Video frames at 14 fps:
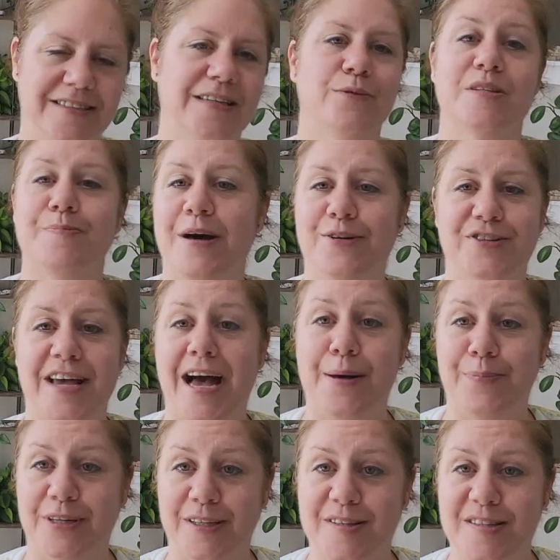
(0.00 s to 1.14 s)
It was bound to
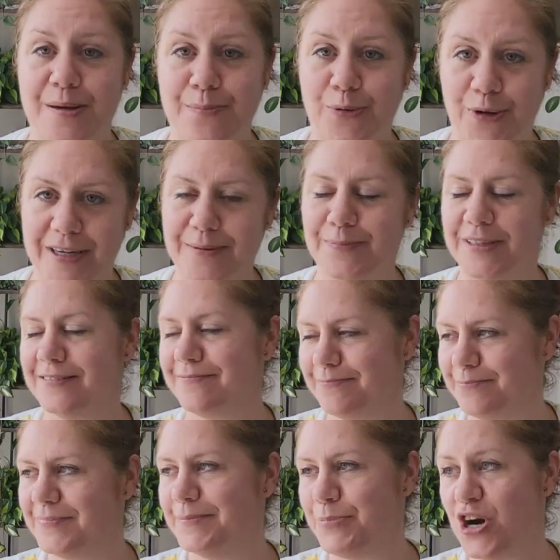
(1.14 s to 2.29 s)
happen at some point, but
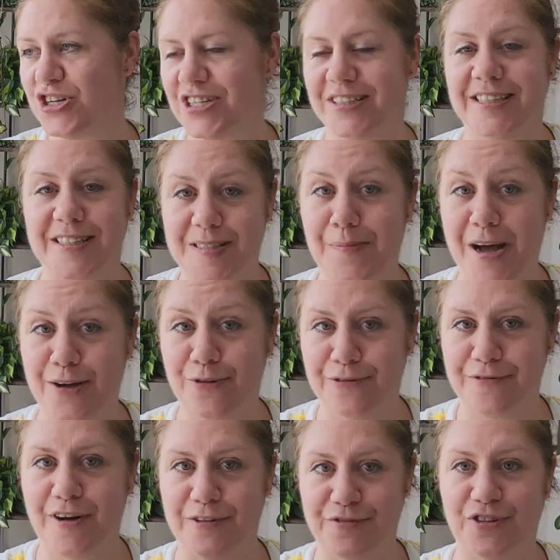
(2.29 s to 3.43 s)
partially it's my own
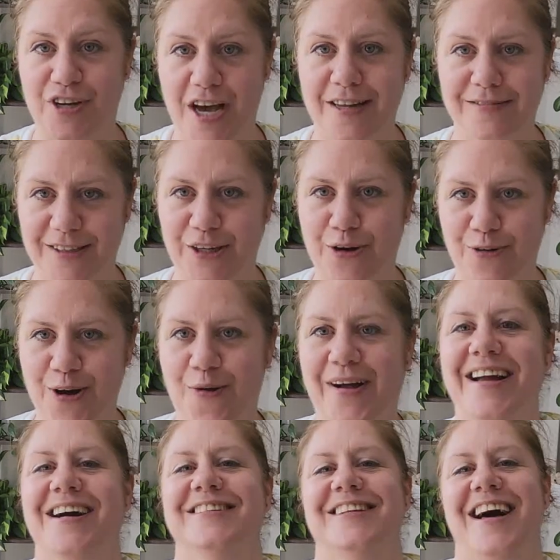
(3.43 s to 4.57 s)
fault for not, you know, going
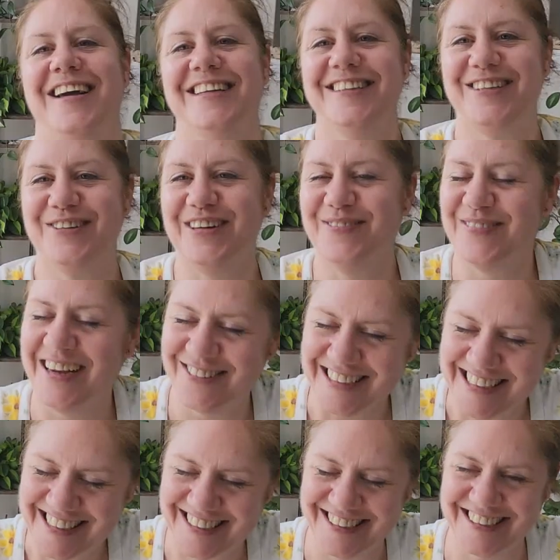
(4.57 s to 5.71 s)
online and doing my
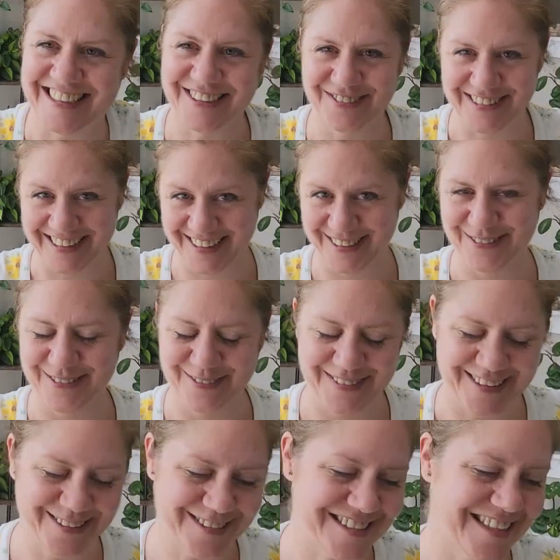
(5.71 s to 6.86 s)
research and reading the
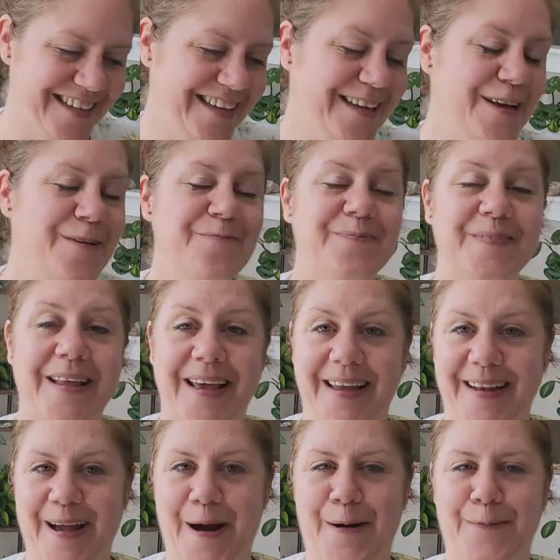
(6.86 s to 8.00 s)
reviews.
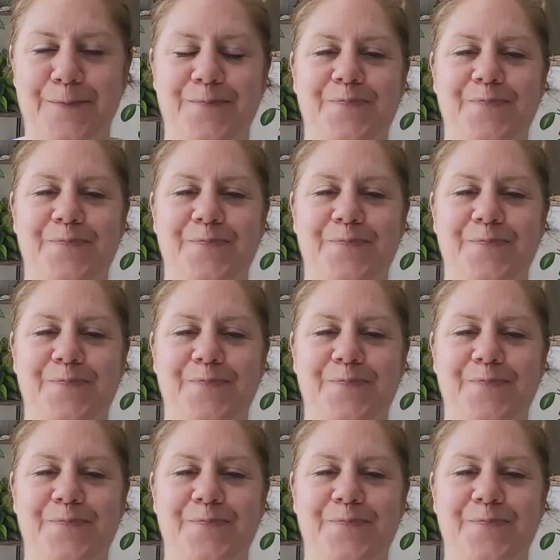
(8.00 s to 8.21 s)
Anyhow,